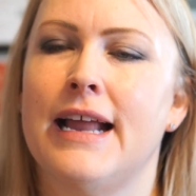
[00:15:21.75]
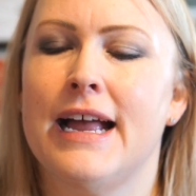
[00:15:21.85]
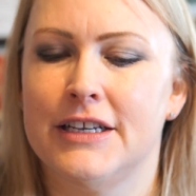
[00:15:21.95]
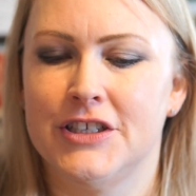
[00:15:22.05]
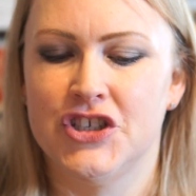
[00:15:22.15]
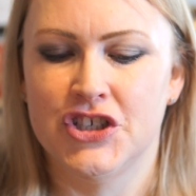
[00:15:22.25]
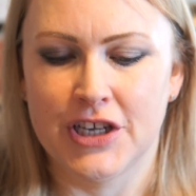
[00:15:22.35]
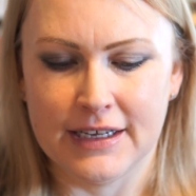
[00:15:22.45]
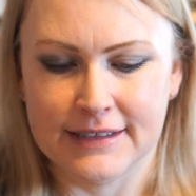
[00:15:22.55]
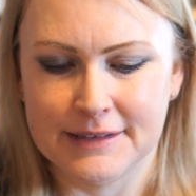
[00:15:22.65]
not
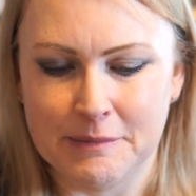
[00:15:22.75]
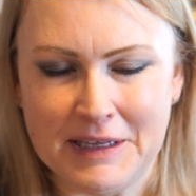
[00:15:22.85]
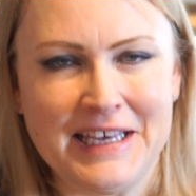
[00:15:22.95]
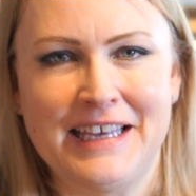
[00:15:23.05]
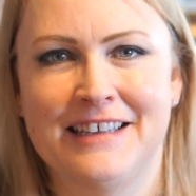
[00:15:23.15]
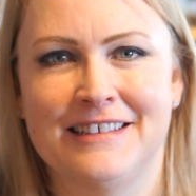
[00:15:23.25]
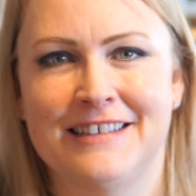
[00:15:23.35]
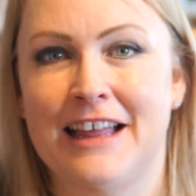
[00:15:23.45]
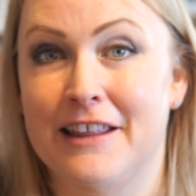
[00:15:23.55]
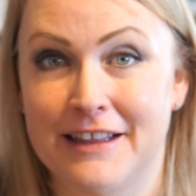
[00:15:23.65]
just being
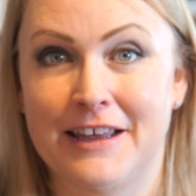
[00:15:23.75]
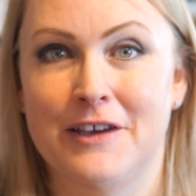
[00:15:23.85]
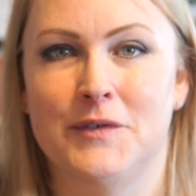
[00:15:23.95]
healthy,